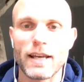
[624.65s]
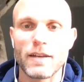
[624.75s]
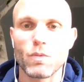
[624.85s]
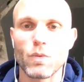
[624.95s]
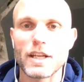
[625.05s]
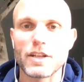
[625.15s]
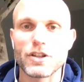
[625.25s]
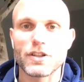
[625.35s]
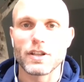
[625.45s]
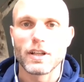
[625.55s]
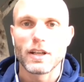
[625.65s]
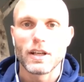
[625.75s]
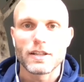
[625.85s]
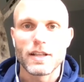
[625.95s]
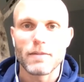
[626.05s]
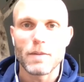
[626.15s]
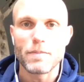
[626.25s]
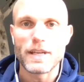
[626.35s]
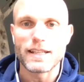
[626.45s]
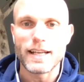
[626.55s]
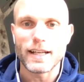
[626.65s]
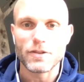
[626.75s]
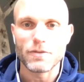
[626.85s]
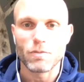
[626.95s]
And we can just, it's not about being a dick.